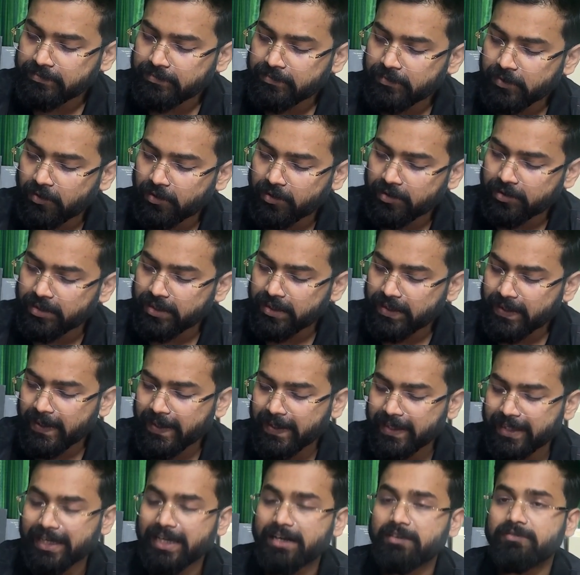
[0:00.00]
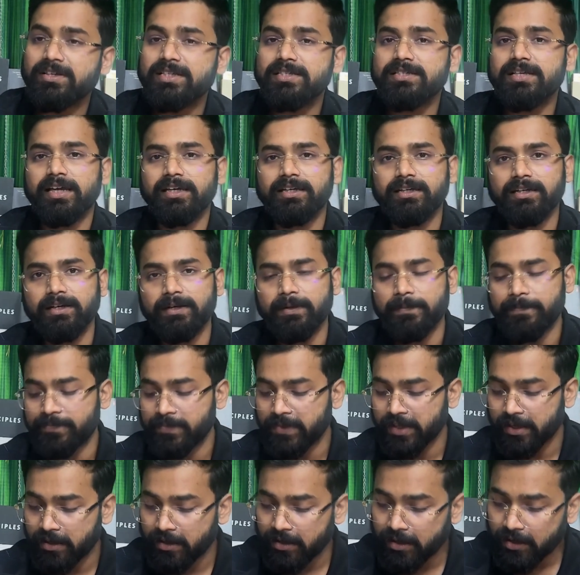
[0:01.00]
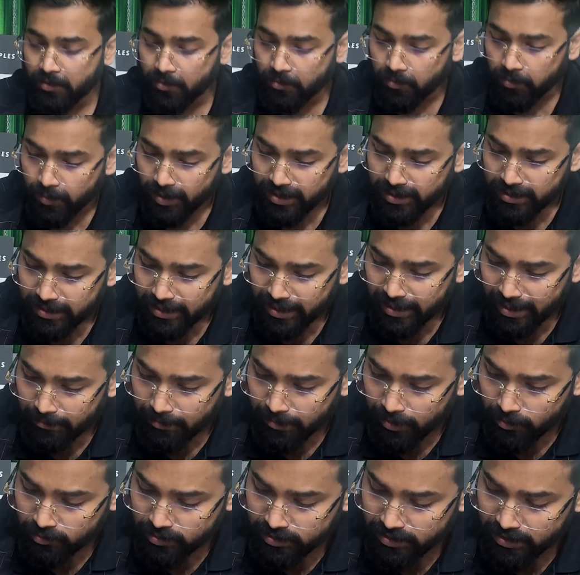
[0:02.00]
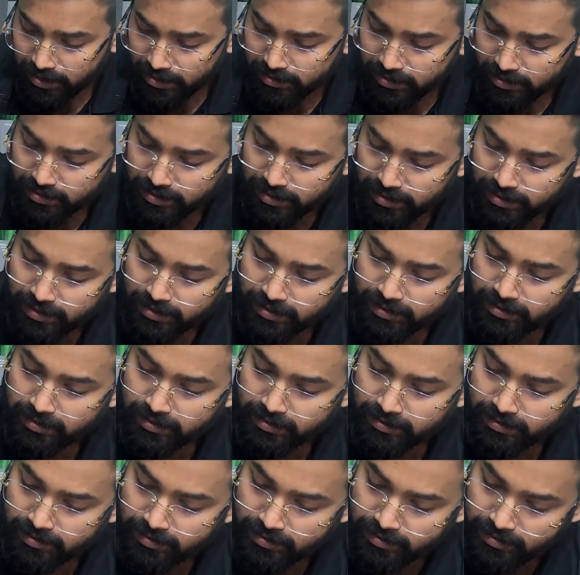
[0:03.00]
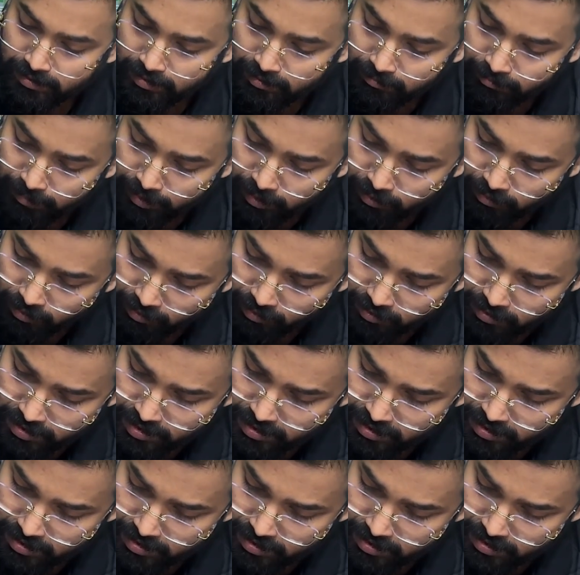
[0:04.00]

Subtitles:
or the Calvin cycle. What about the other thing? Because